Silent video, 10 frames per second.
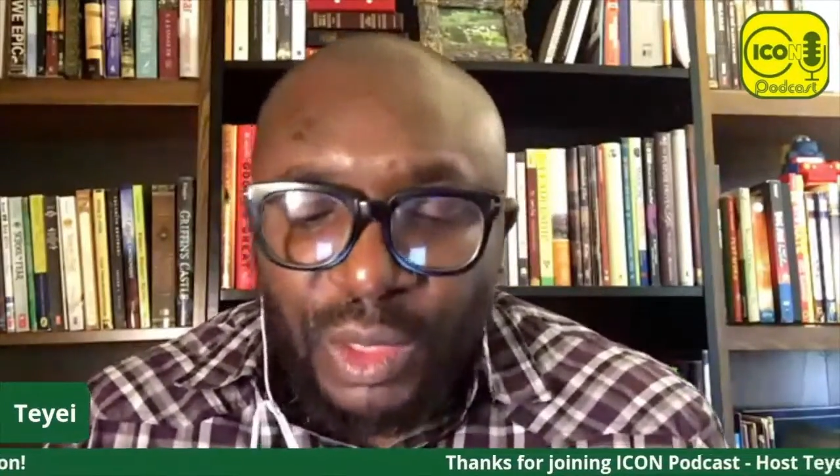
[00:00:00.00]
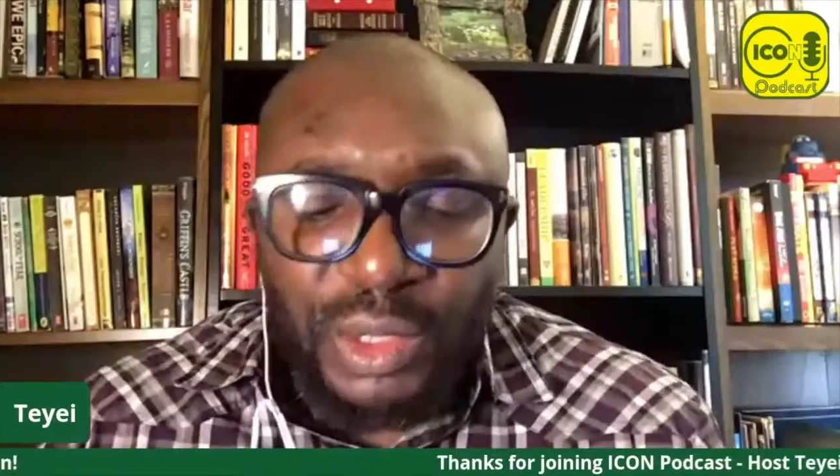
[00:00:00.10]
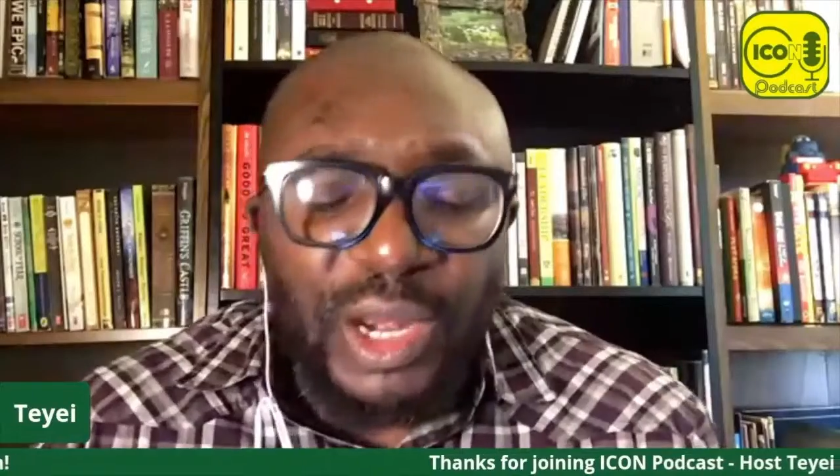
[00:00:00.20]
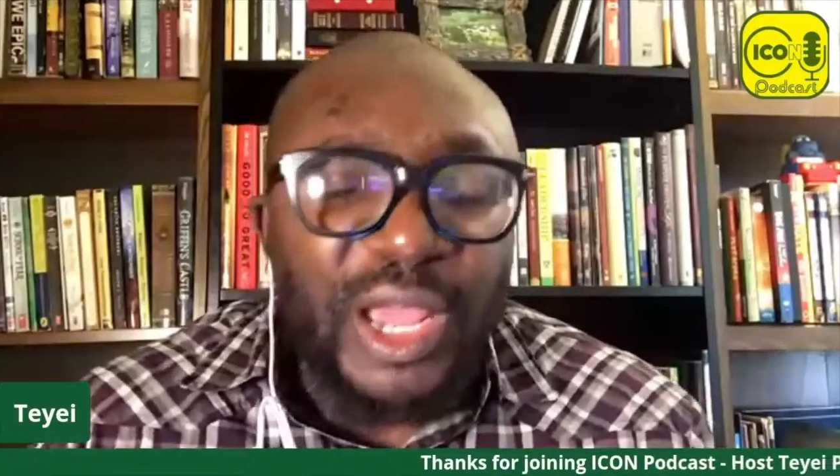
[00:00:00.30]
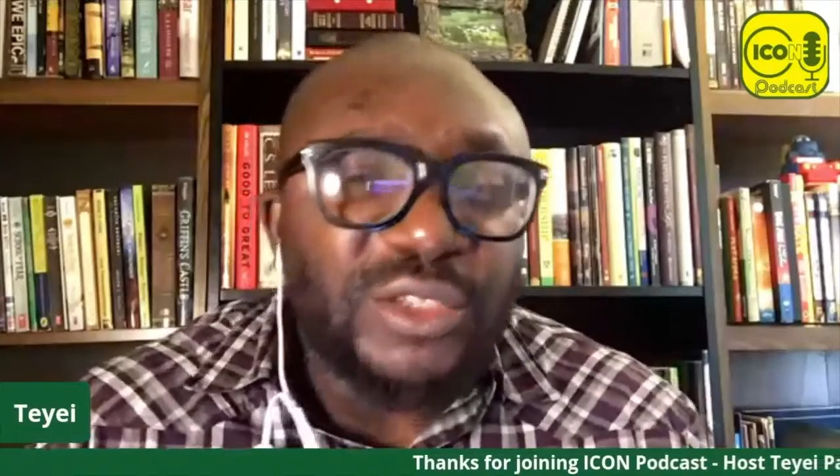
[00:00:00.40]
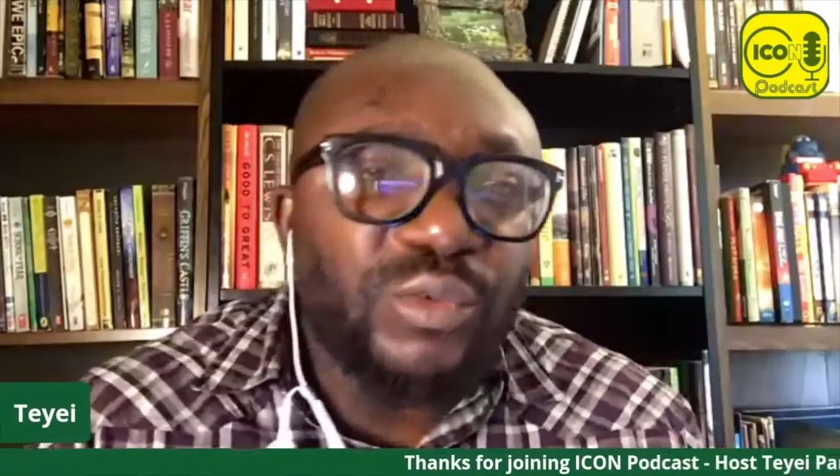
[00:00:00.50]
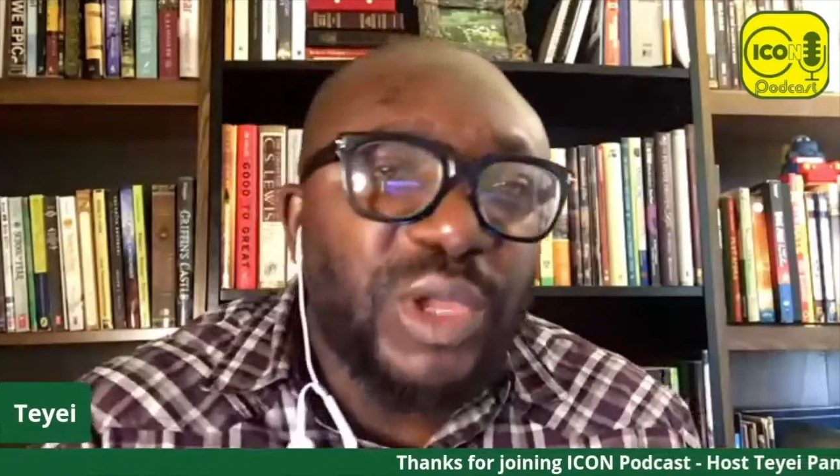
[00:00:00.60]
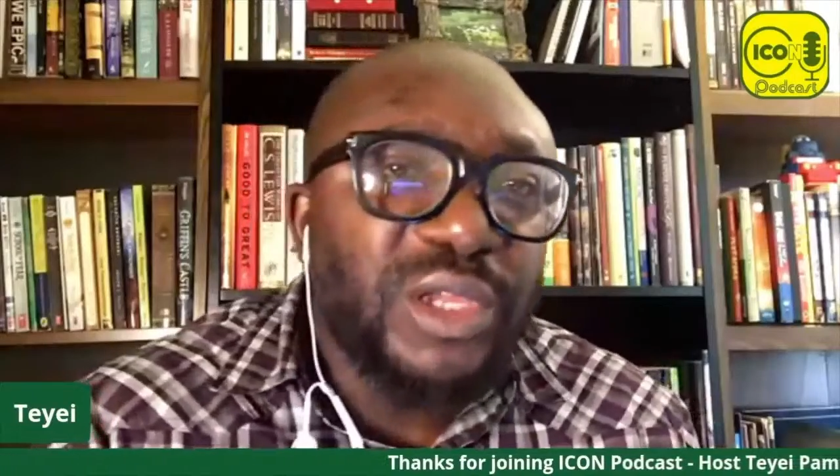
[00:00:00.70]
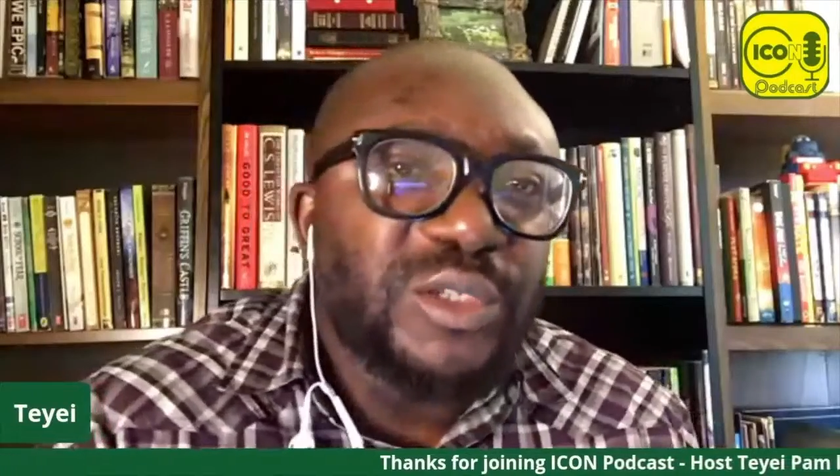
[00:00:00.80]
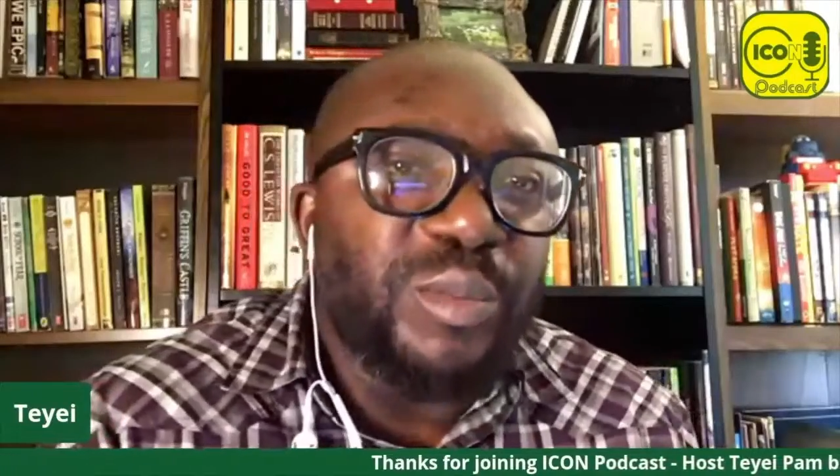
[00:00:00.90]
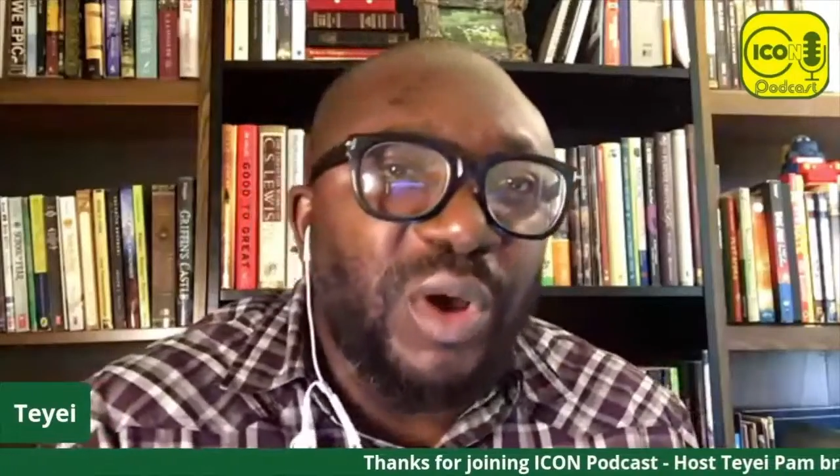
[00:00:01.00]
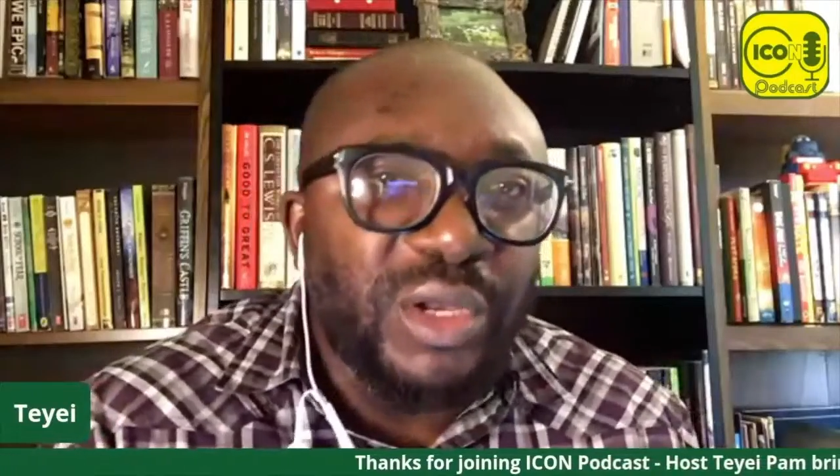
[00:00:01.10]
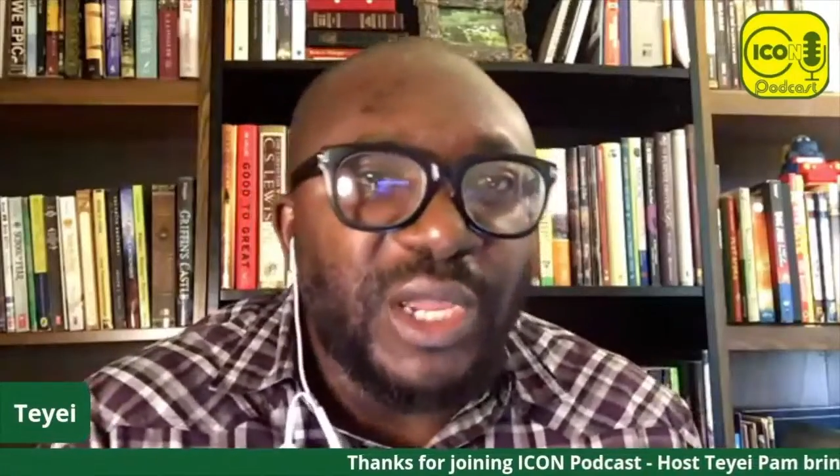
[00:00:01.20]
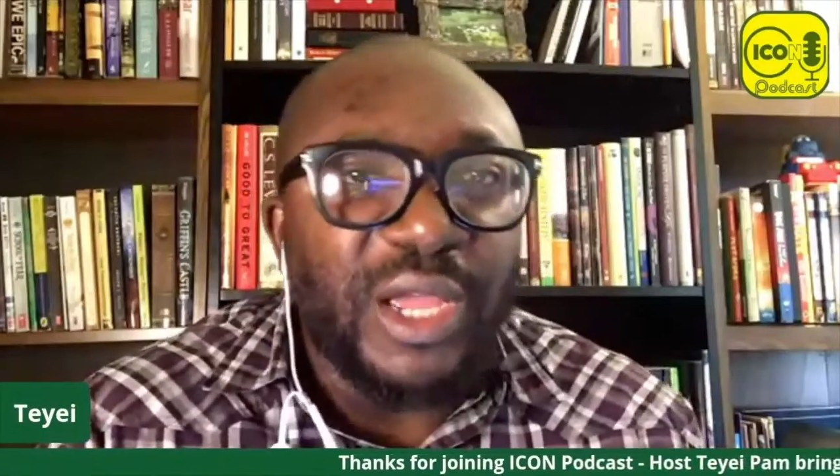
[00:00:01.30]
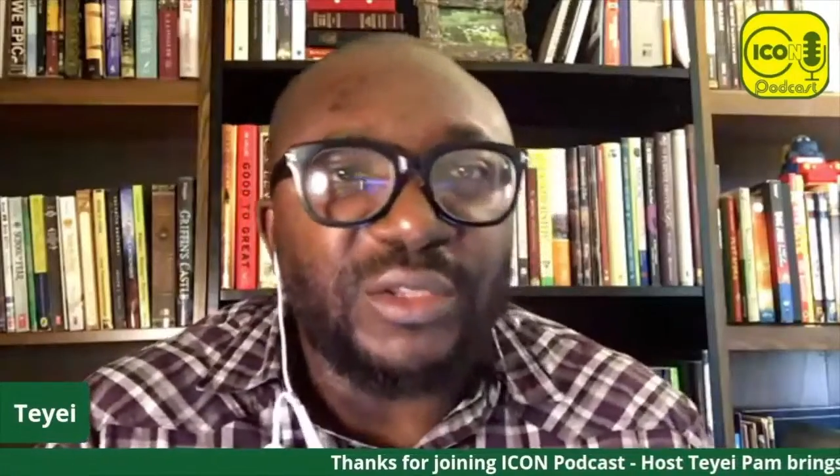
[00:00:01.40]
Last week's
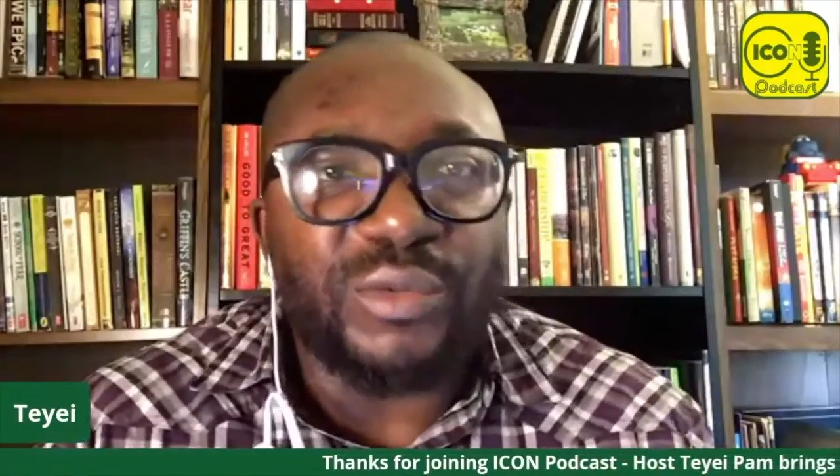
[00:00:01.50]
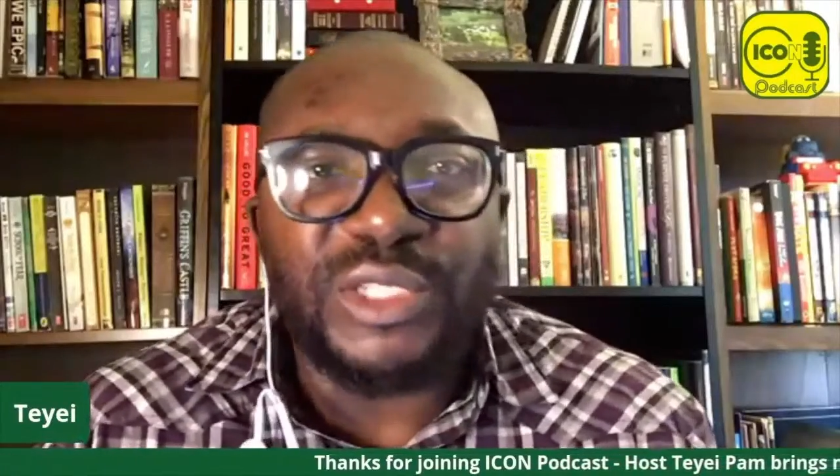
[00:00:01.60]
podcast